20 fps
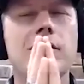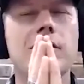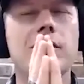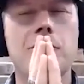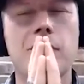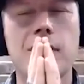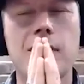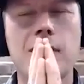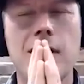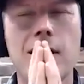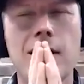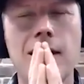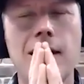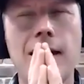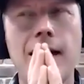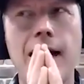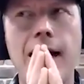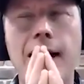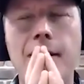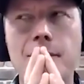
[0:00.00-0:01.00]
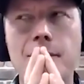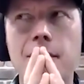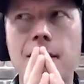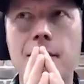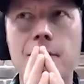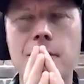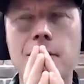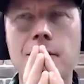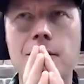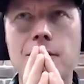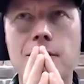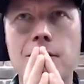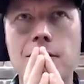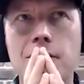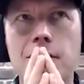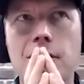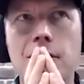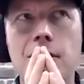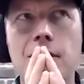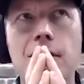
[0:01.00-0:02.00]
it, but I gapped. I'm not
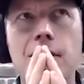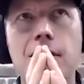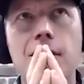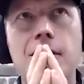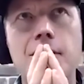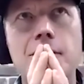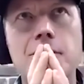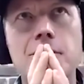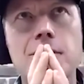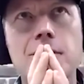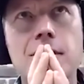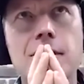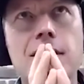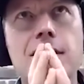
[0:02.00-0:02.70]
sure. We'll see.